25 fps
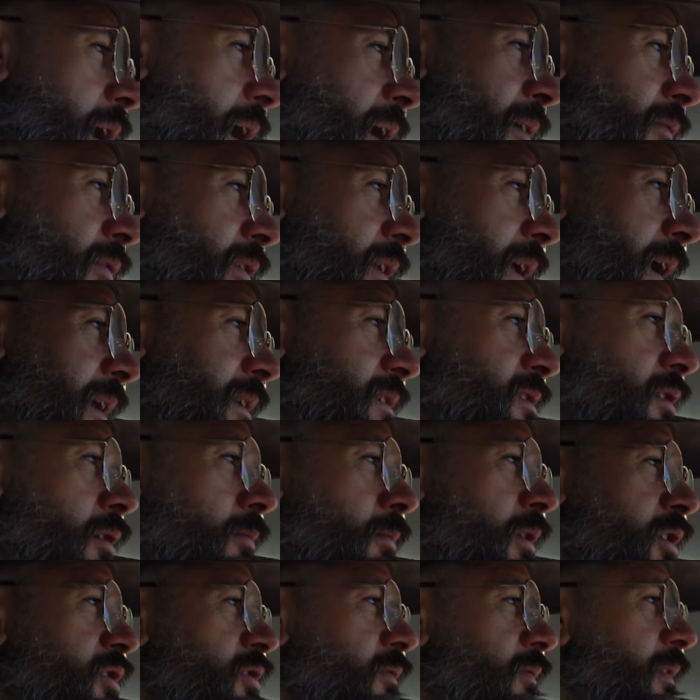I haven't had so
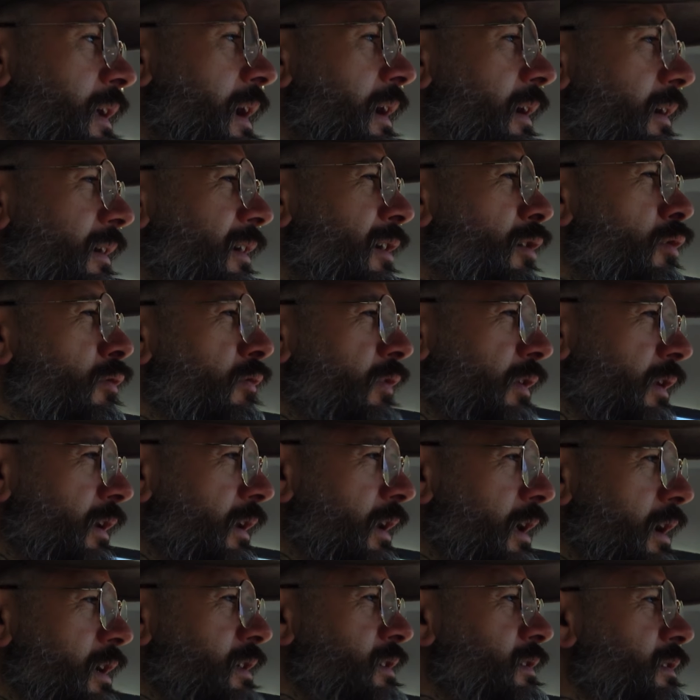much of that over the
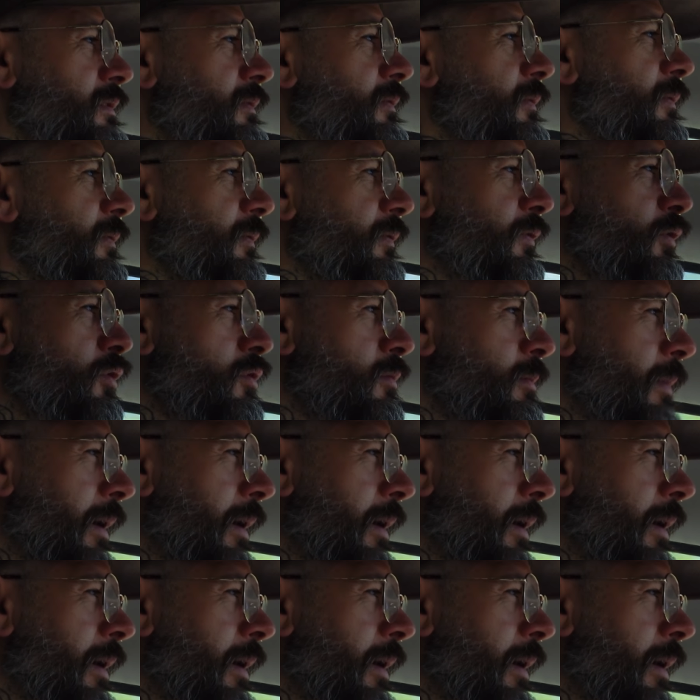last few